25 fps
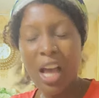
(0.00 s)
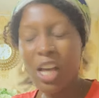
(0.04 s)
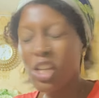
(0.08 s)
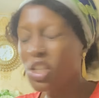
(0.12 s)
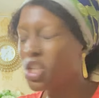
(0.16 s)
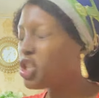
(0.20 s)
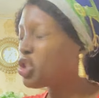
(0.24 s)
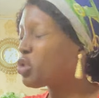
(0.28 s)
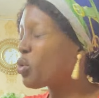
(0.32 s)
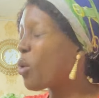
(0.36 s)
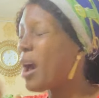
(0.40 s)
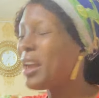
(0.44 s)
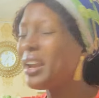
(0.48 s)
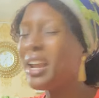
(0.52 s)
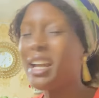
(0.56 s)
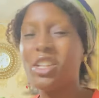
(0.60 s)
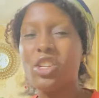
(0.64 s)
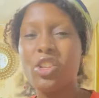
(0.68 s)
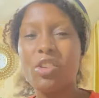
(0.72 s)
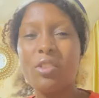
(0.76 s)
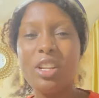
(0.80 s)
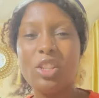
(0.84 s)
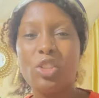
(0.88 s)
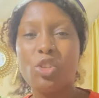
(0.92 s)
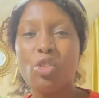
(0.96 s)
She's going to
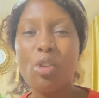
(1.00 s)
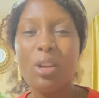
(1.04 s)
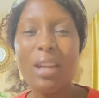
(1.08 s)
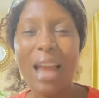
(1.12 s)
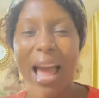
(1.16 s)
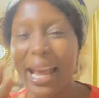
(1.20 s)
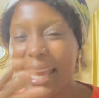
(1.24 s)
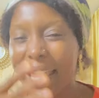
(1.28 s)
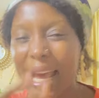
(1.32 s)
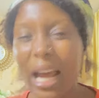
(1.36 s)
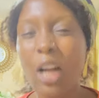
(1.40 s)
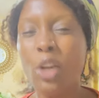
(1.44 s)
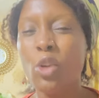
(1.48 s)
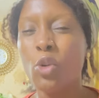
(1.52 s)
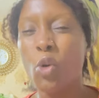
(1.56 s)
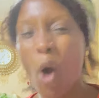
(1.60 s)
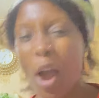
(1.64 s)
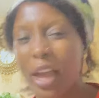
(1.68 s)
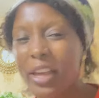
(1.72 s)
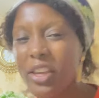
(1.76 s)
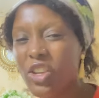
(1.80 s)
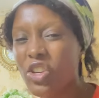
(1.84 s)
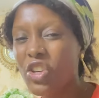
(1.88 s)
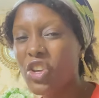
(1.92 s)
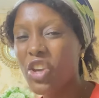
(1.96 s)
treat you like a
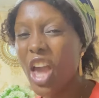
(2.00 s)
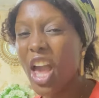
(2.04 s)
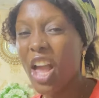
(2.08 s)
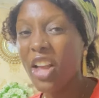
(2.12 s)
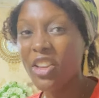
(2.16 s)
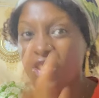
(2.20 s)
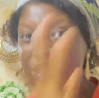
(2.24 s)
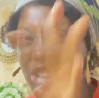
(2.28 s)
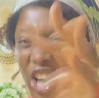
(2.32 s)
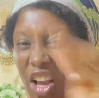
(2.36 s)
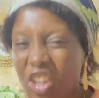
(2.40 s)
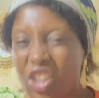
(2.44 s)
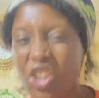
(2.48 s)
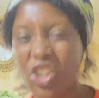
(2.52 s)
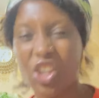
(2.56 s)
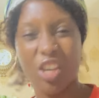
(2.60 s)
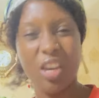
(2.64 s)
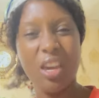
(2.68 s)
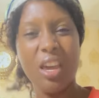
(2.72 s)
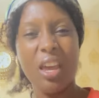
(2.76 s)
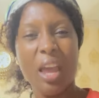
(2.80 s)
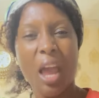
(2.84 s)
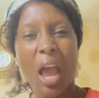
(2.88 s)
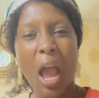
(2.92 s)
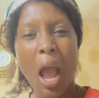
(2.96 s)
donkey, a
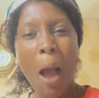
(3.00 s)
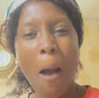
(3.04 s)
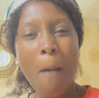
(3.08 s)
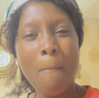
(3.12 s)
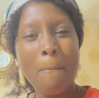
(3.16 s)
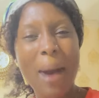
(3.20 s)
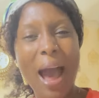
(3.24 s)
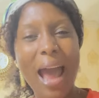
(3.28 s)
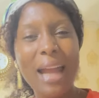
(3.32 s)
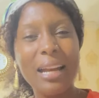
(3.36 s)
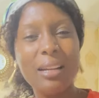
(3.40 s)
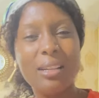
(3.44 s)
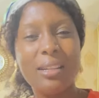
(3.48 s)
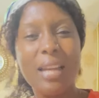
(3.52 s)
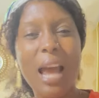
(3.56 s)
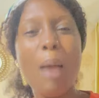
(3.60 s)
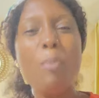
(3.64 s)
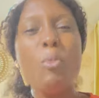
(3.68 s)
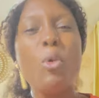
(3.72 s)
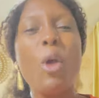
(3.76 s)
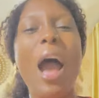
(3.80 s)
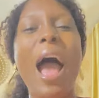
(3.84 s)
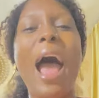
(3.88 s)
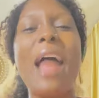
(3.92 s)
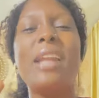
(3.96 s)
jockey. By the
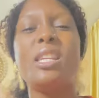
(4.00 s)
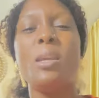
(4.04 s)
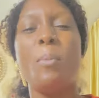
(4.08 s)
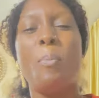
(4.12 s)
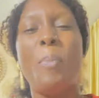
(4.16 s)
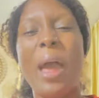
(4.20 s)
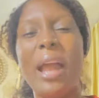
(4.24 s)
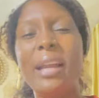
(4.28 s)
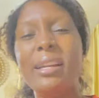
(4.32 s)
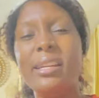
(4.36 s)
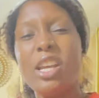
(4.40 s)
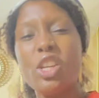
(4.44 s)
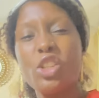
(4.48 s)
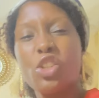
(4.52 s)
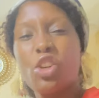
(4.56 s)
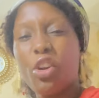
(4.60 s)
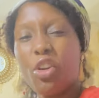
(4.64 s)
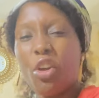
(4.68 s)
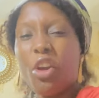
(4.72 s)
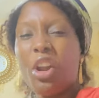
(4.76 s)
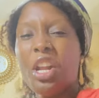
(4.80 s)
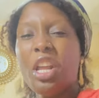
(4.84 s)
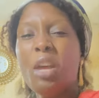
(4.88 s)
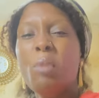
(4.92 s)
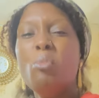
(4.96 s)
time you are
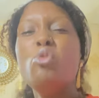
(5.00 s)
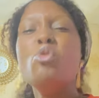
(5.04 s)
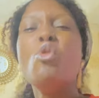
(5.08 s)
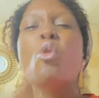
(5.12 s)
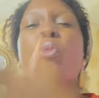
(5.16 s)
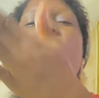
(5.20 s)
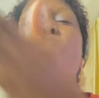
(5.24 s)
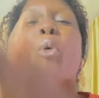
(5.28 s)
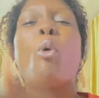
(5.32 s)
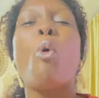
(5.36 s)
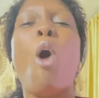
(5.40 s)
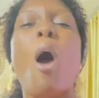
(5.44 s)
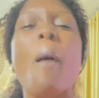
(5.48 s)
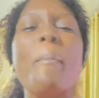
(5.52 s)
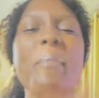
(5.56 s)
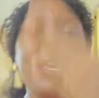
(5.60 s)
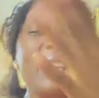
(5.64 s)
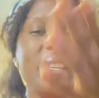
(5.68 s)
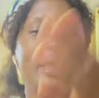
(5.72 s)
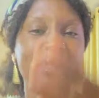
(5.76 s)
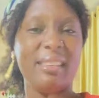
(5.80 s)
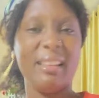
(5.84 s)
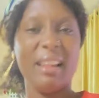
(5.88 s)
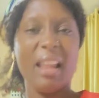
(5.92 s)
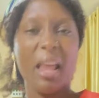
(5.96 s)
dependent on him, you become
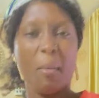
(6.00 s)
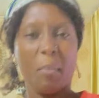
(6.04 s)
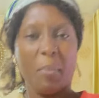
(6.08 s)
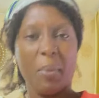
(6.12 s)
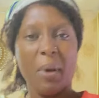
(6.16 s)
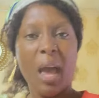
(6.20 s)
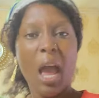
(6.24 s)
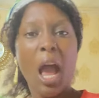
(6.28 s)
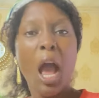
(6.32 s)
his slave.